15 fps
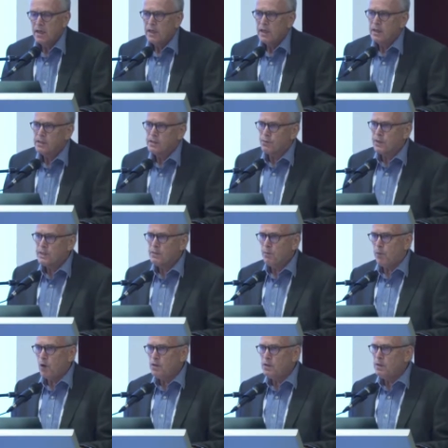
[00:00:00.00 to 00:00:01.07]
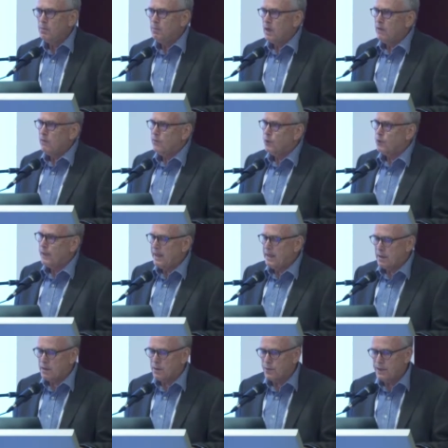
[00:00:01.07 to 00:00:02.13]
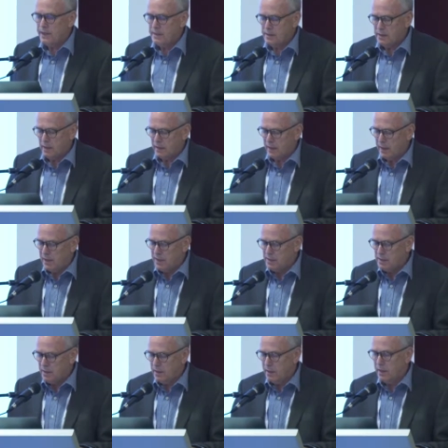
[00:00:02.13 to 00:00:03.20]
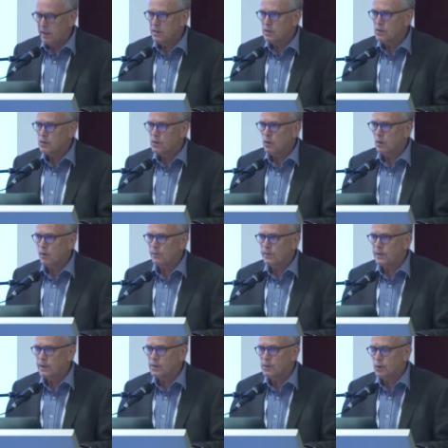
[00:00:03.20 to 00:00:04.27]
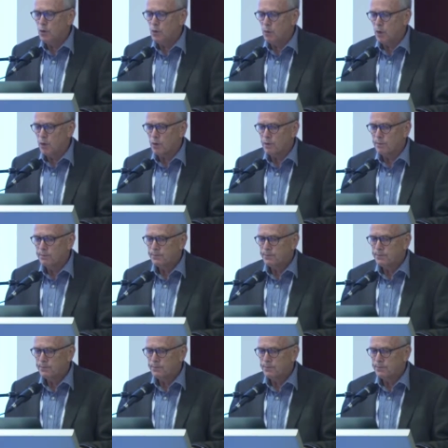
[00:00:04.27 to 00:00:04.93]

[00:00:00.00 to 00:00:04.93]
is responsible for the increase in the incidence of this tumor.